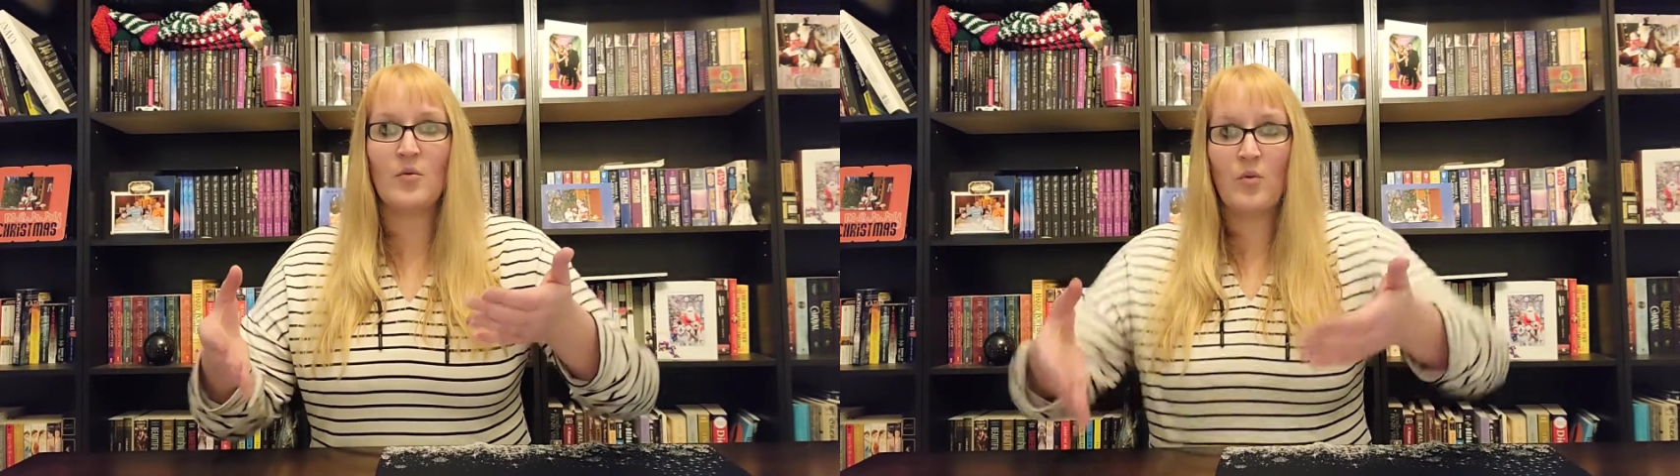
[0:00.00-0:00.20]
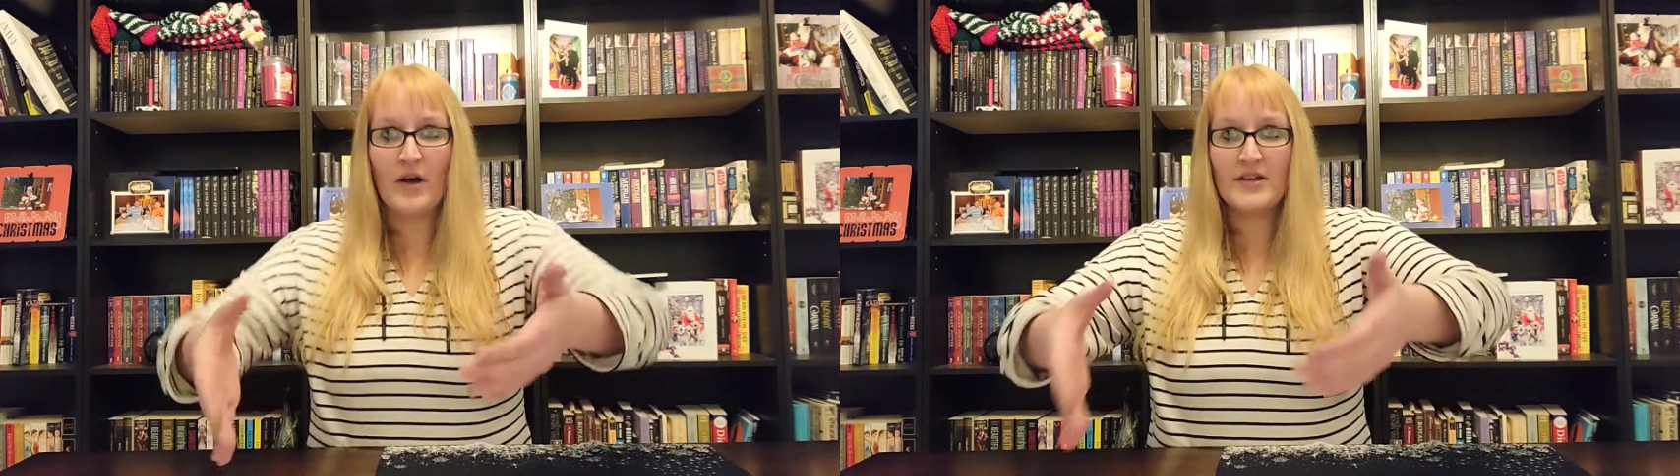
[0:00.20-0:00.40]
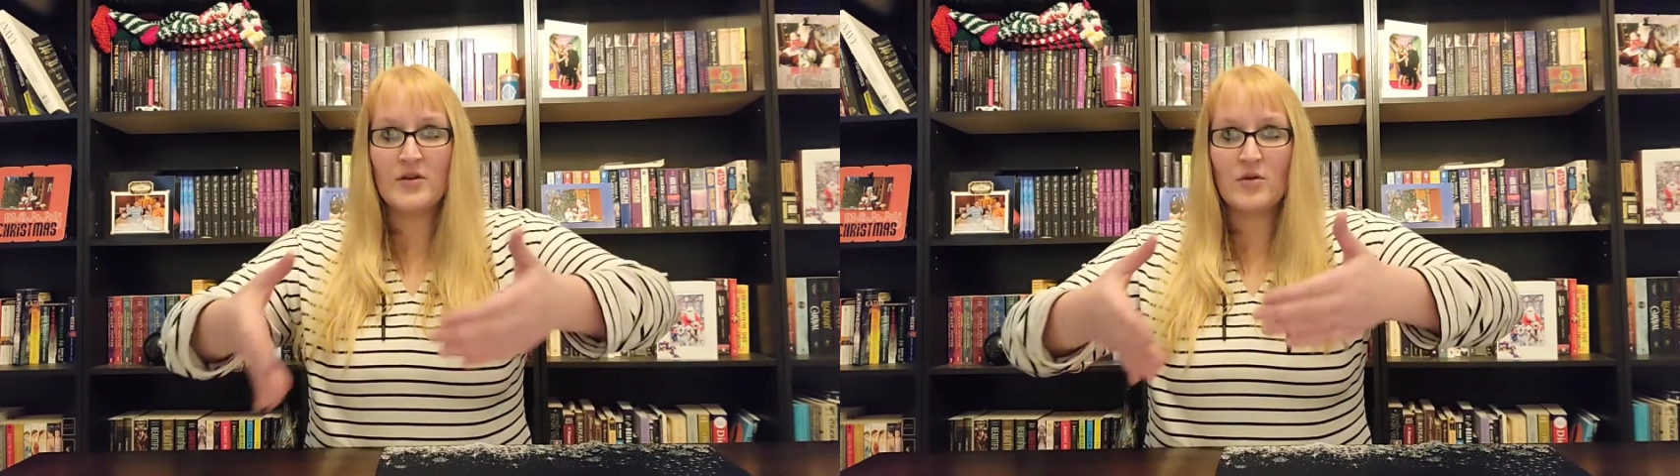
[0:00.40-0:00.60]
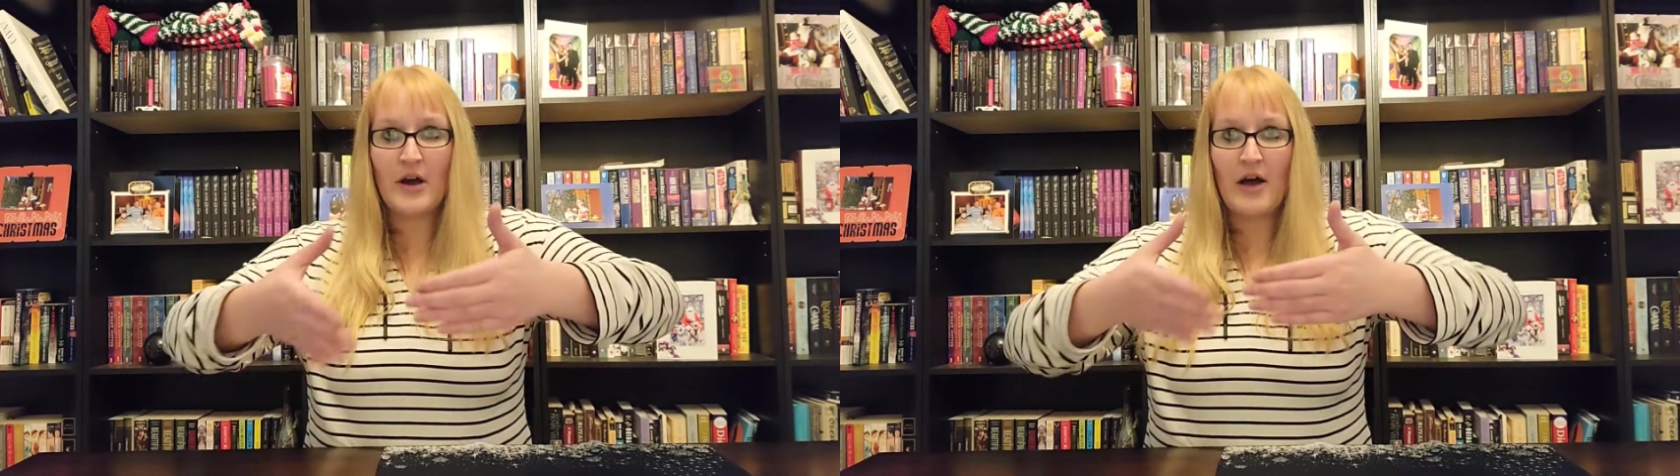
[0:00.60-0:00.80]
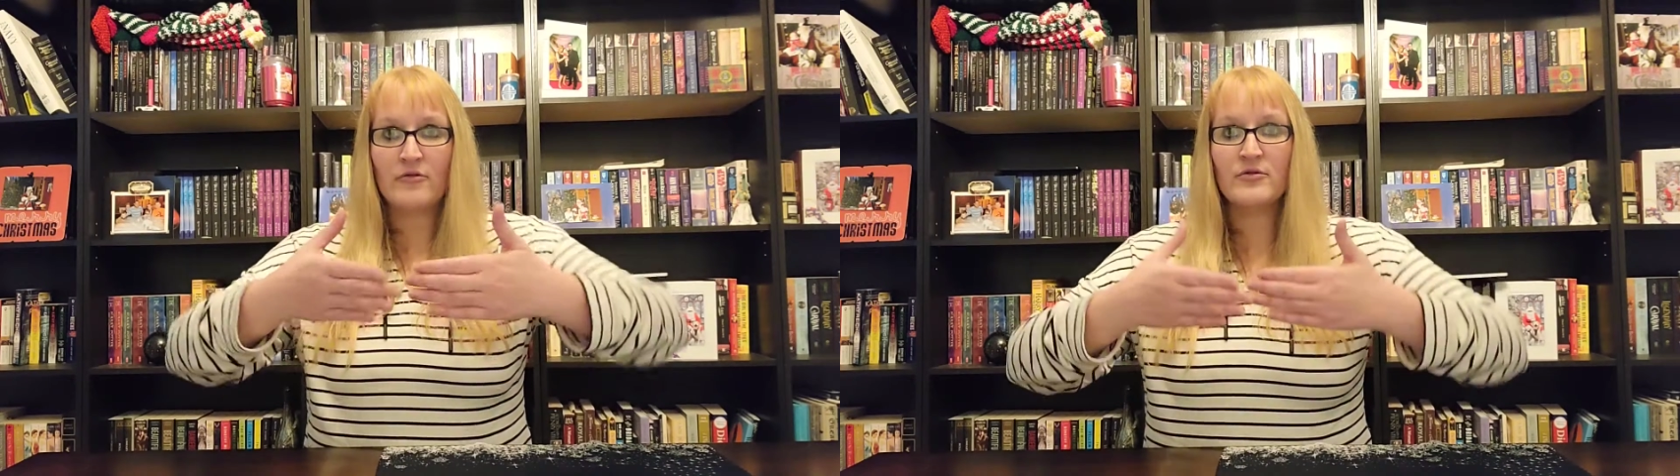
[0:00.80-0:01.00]
what
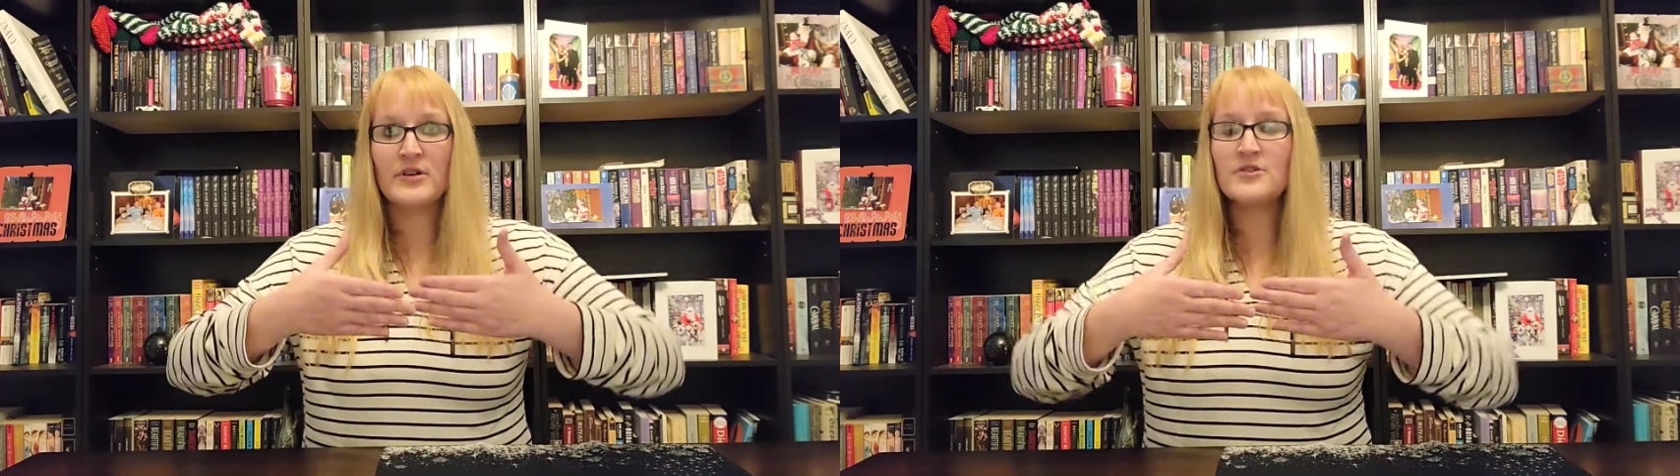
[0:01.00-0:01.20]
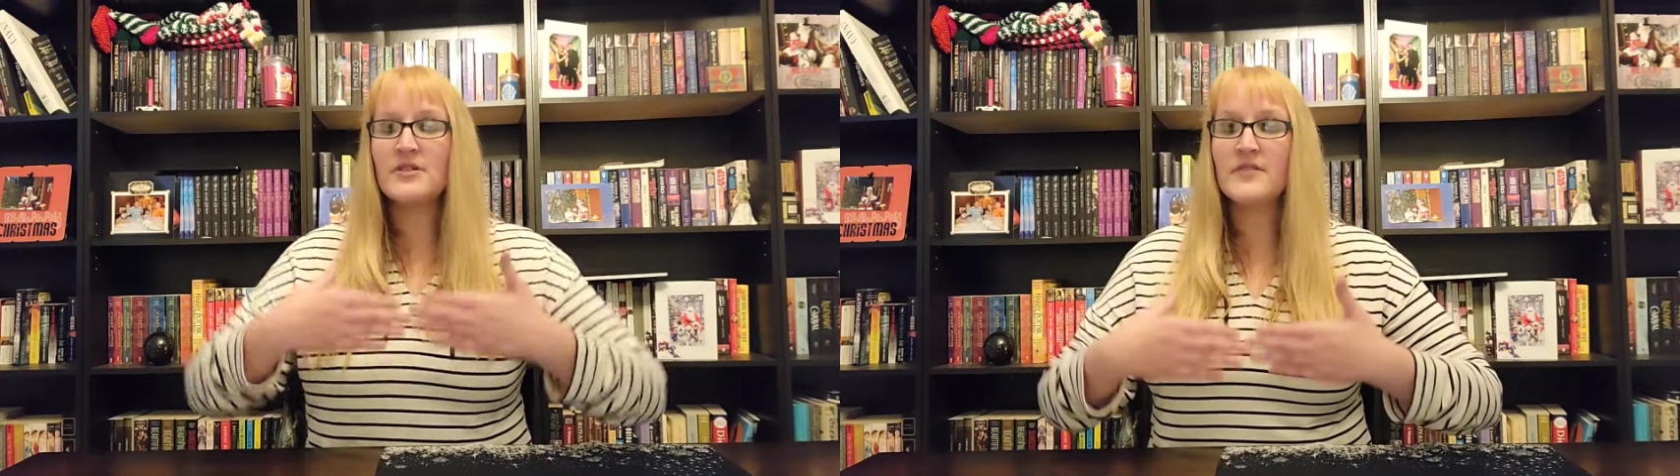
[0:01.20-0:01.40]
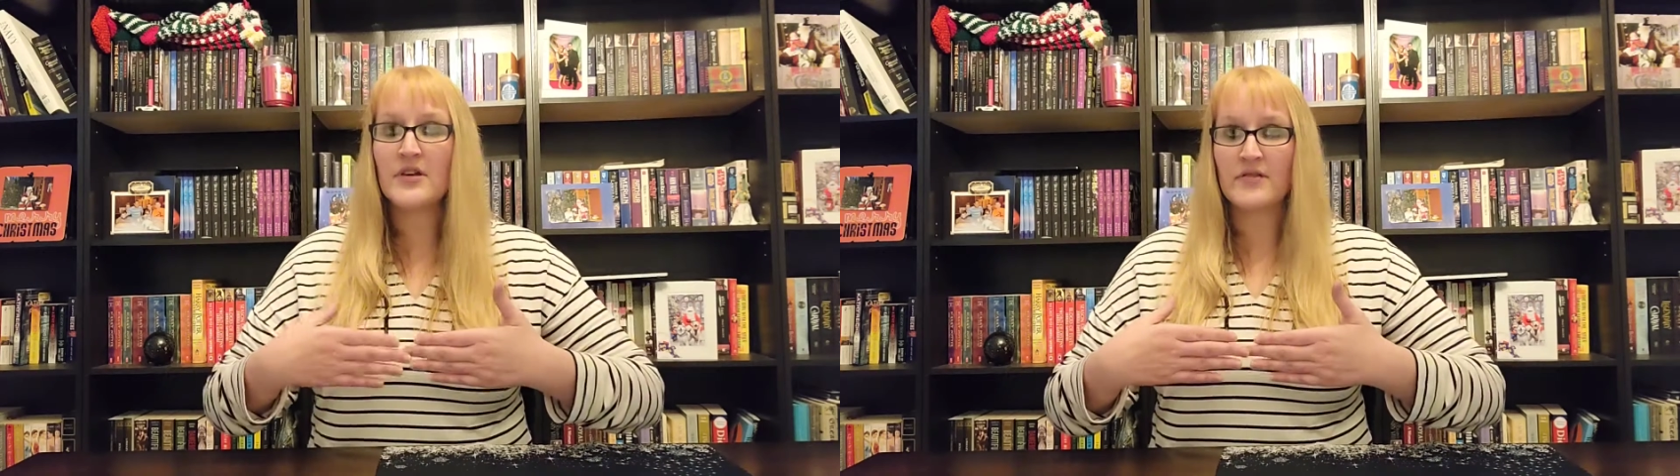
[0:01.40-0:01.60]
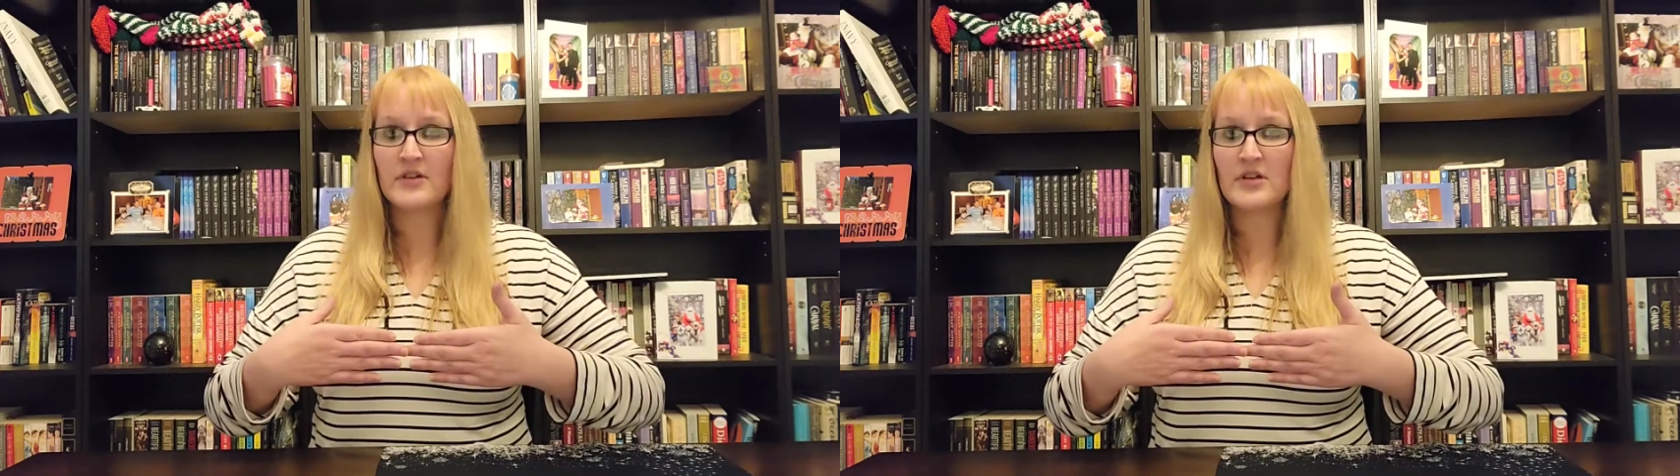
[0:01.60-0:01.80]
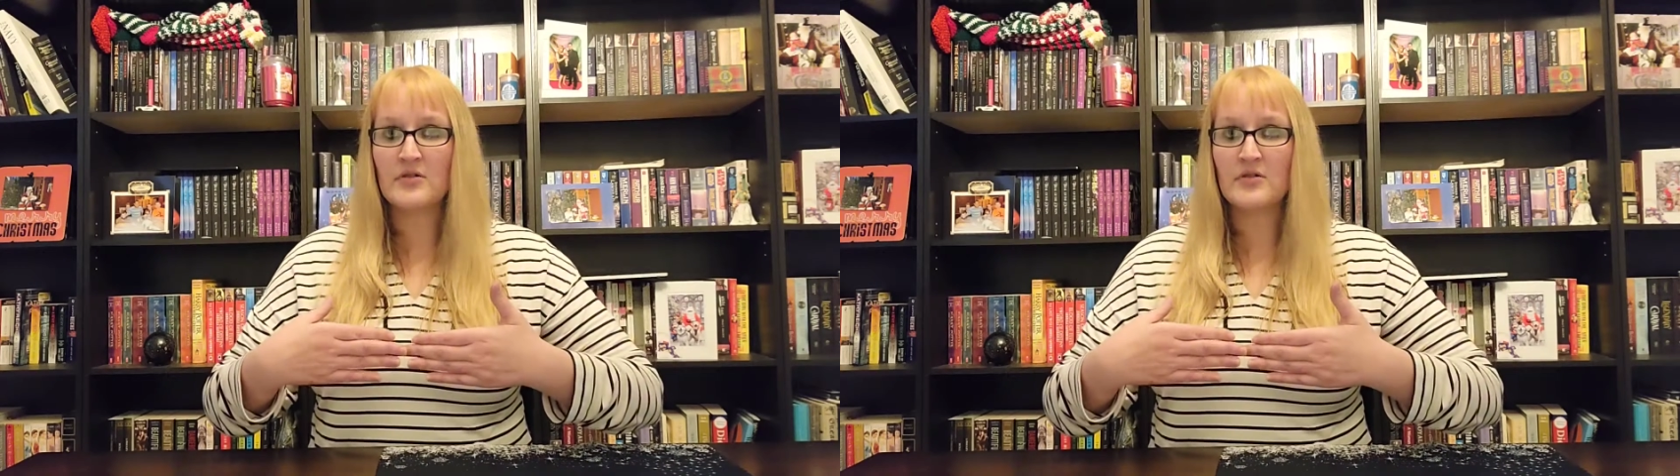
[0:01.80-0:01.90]
your alpha readers have given